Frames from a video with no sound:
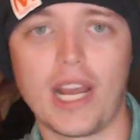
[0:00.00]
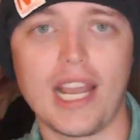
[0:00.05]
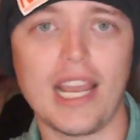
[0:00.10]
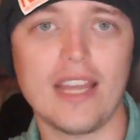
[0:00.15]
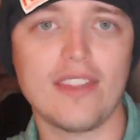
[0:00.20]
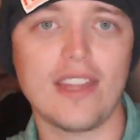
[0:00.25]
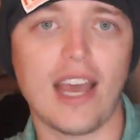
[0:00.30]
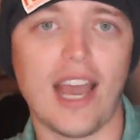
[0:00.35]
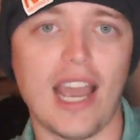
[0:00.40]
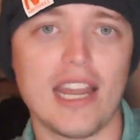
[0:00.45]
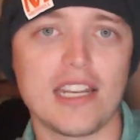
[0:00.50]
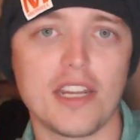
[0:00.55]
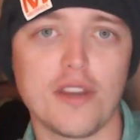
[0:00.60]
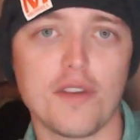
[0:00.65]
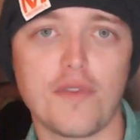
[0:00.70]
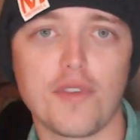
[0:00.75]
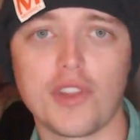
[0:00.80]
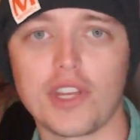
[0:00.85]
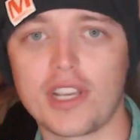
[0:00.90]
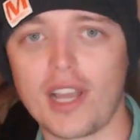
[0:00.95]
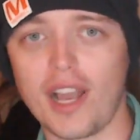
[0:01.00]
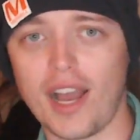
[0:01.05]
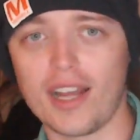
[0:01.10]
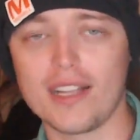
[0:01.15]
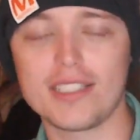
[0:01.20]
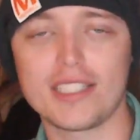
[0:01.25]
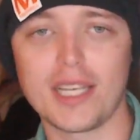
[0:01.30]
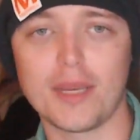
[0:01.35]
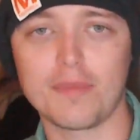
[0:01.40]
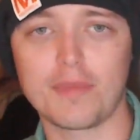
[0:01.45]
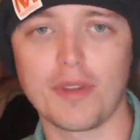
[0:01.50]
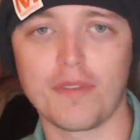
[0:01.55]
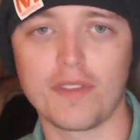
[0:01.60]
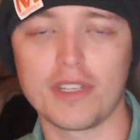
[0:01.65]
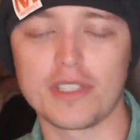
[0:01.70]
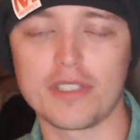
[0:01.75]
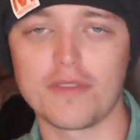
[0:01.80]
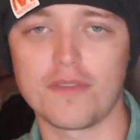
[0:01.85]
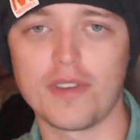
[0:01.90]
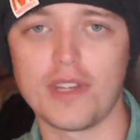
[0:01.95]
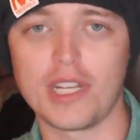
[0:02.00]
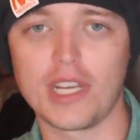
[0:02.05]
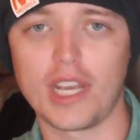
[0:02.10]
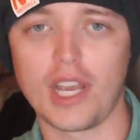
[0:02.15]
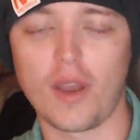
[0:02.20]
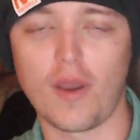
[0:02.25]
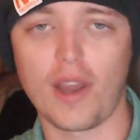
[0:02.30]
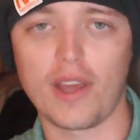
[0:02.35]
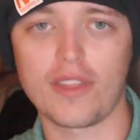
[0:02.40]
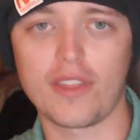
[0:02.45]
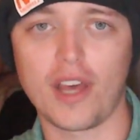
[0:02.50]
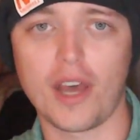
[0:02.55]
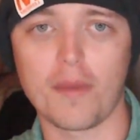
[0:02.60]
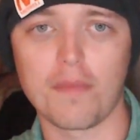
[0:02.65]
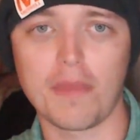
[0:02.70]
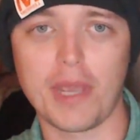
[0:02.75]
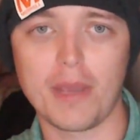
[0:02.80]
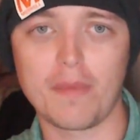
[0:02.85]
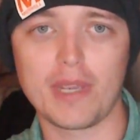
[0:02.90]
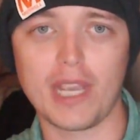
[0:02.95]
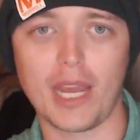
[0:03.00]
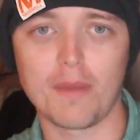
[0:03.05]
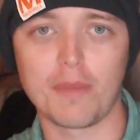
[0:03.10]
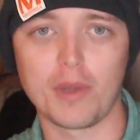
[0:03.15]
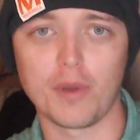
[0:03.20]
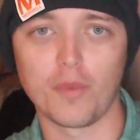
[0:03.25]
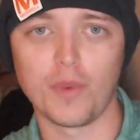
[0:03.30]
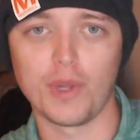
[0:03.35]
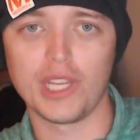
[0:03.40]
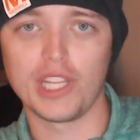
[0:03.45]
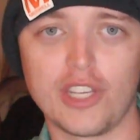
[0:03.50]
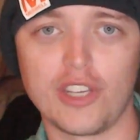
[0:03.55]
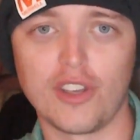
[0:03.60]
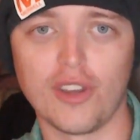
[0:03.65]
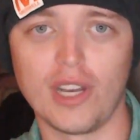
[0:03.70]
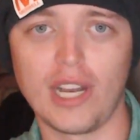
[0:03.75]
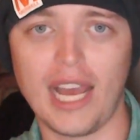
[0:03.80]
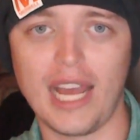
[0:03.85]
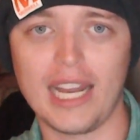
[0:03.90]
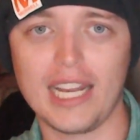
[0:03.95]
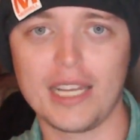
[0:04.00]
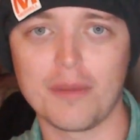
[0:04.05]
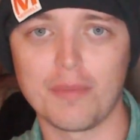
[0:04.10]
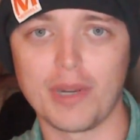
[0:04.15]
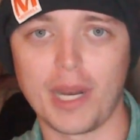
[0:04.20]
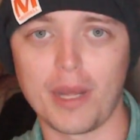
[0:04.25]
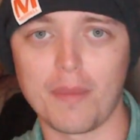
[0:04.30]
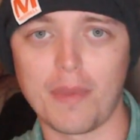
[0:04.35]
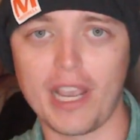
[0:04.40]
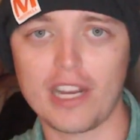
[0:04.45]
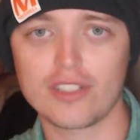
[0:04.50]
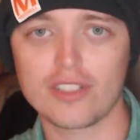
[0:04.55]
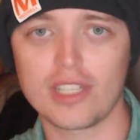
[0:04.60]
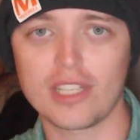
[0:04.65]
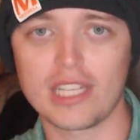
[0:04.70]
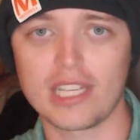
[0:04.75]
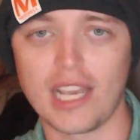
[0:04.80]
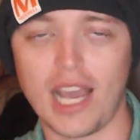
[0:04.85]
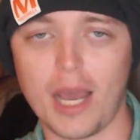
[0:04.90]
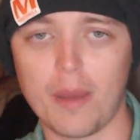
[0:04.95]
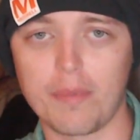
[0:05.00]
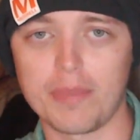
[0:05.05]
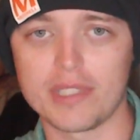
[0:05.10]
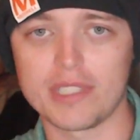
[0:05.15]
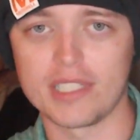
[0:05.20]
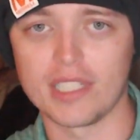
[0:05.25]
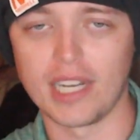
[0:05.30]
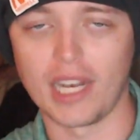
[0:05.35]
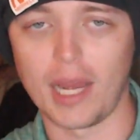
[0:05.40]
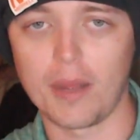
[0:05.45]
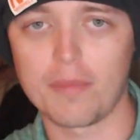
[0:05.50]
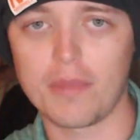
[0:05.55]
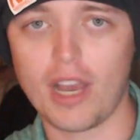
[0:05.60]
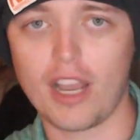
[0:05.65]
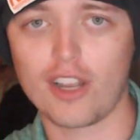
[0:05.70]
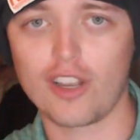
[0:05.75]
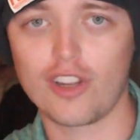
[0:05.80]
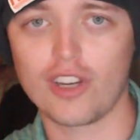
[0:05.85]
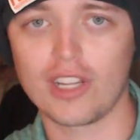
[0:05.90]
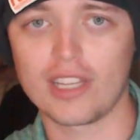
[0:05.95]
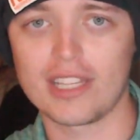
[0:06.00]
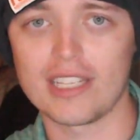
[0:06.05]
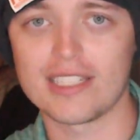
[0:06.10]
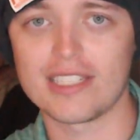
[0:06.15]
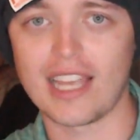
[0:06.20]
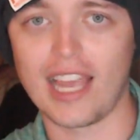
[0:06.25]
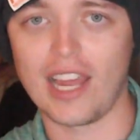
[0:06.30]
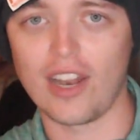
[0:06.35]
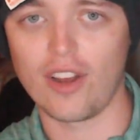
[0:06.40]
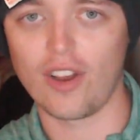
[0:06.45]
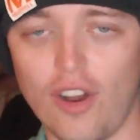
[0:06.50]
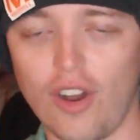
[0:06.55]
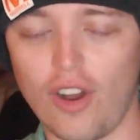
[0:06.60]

I had the idea for the concept of this video, I thought maybe I'd be really good at it, but I'm actually the opposite. I'm not good at this at